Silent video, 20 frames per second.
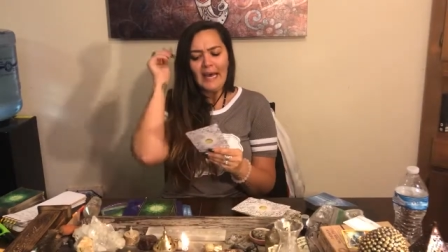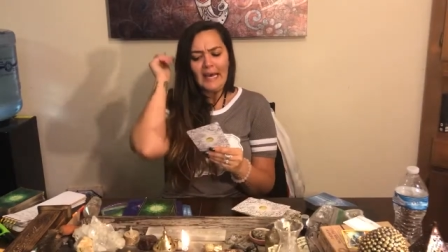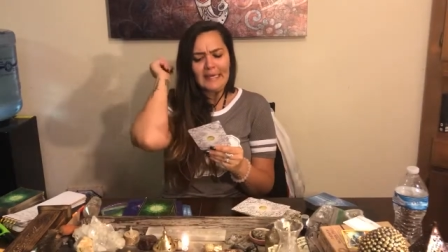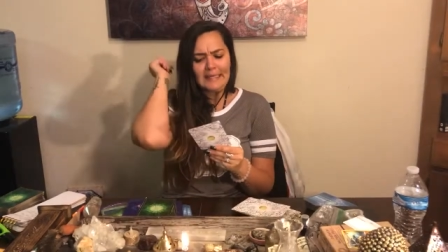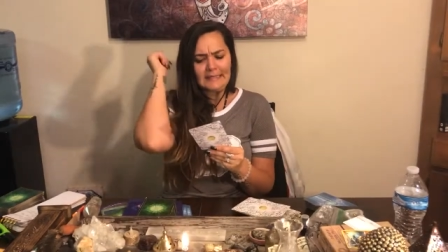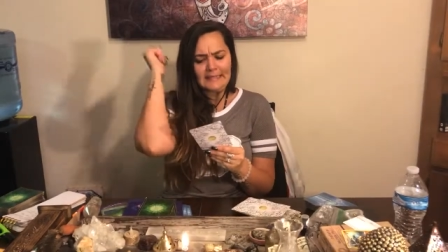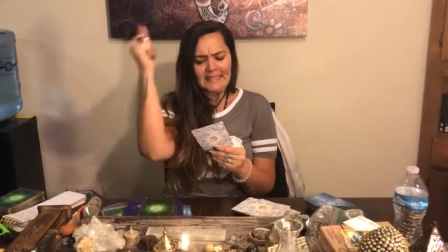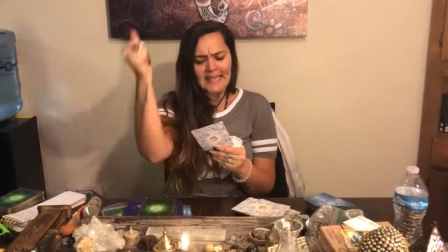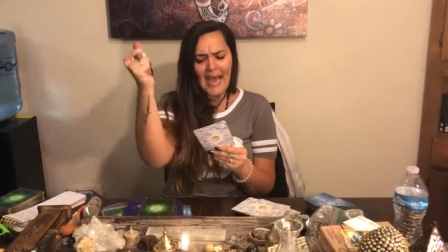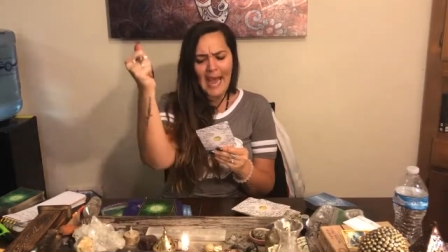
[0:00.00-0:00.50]

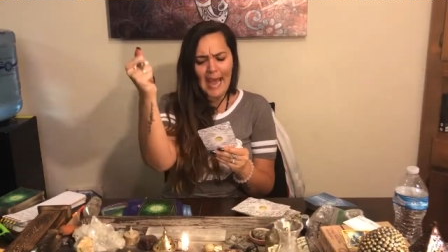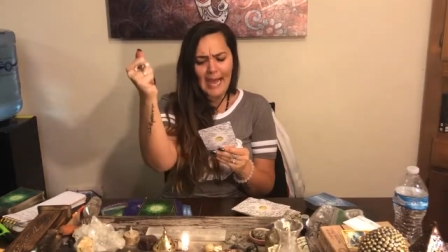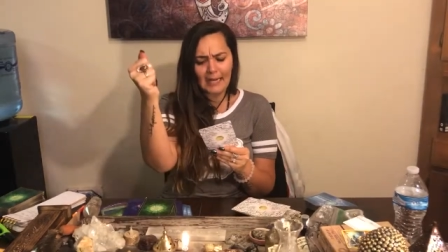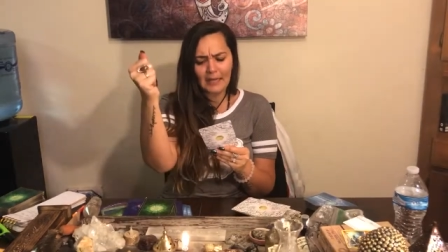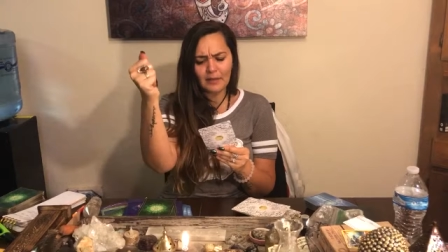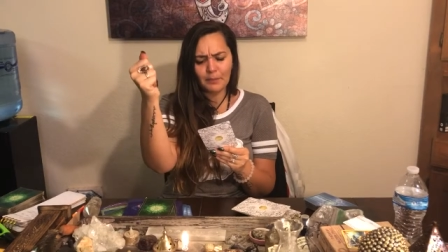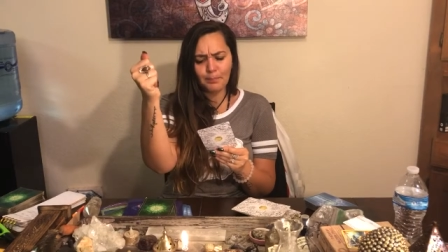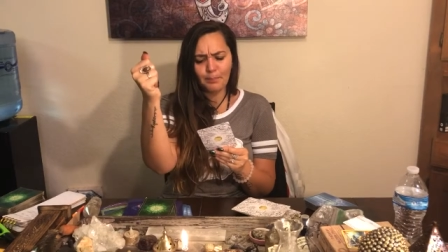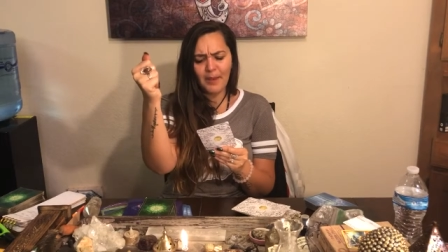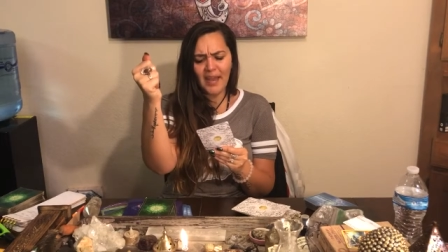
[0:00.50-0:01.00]

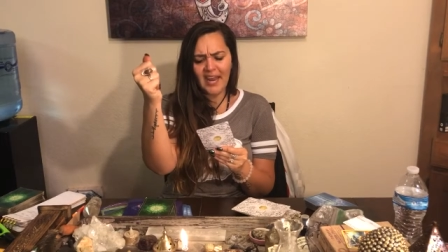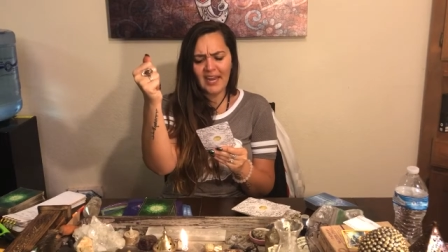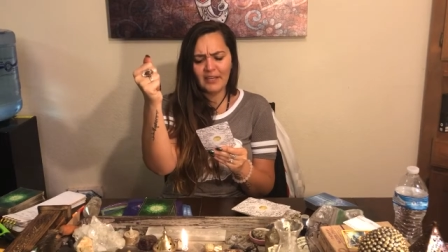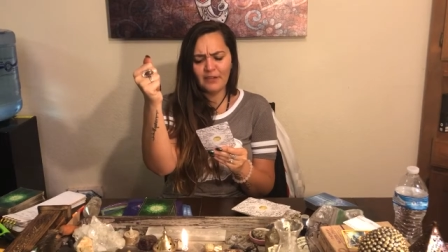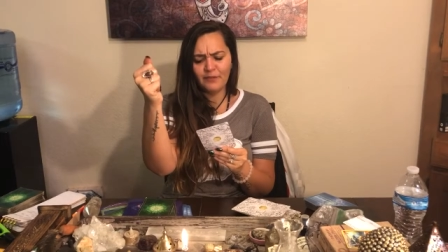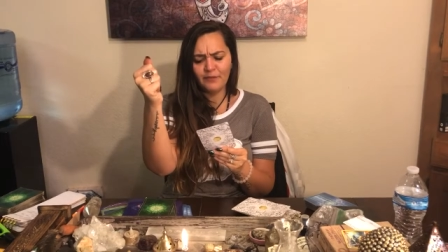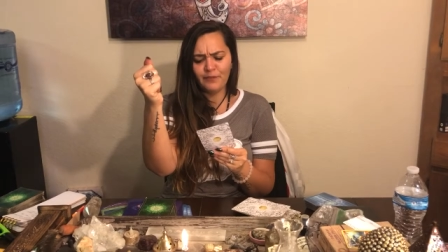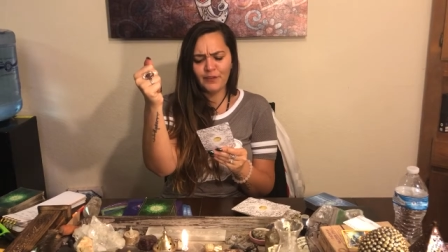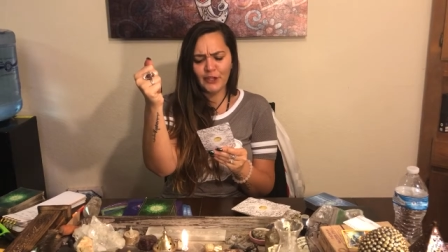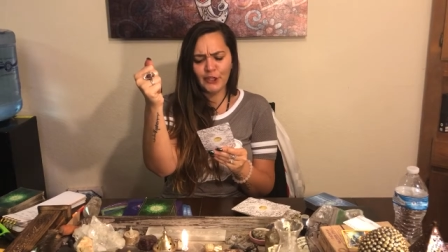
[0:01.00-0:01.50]
Attack,
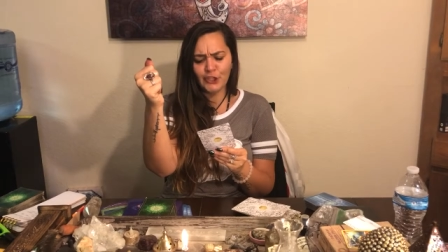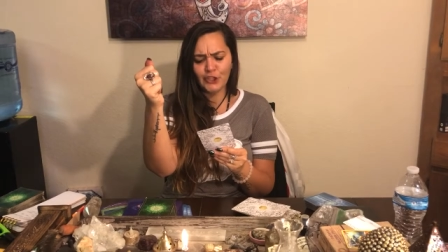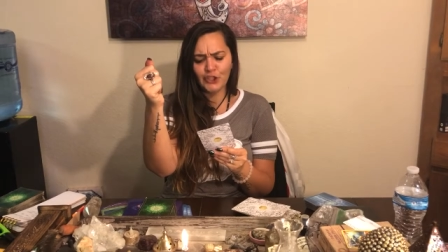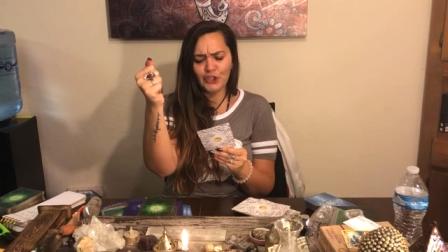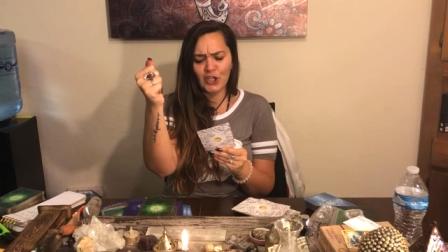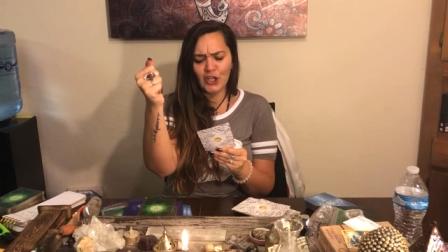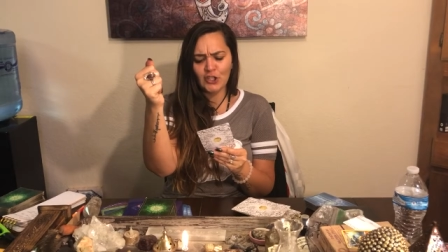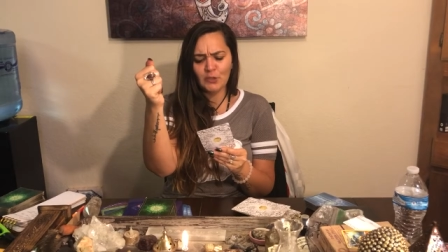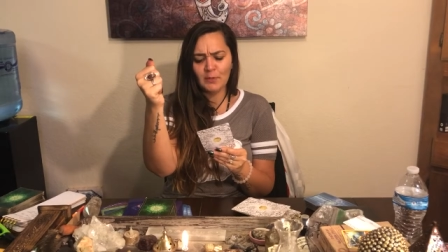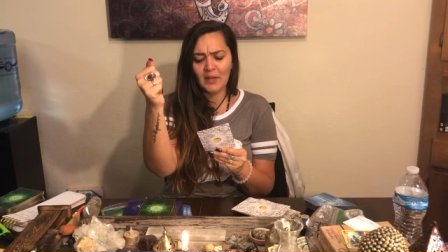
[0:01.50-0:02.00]
pain, fear,
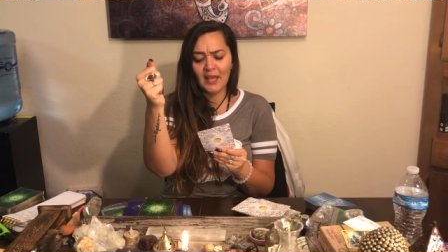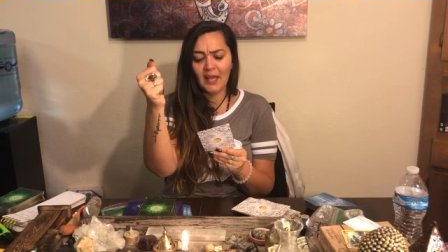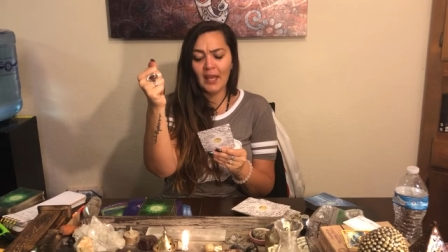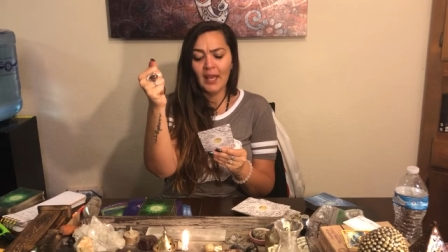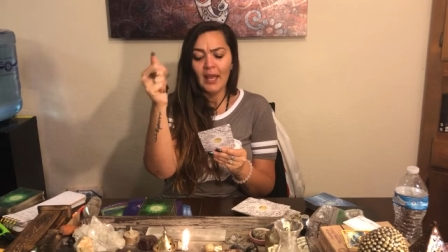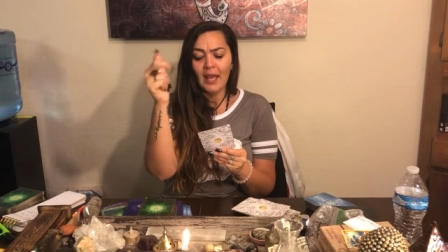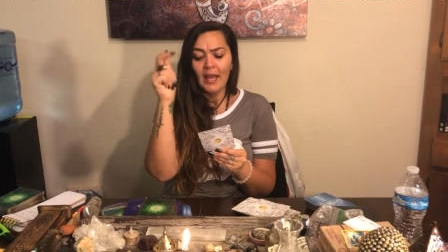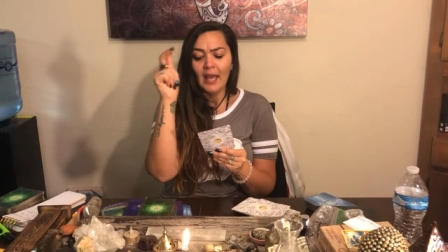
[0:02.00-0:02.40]
judgment,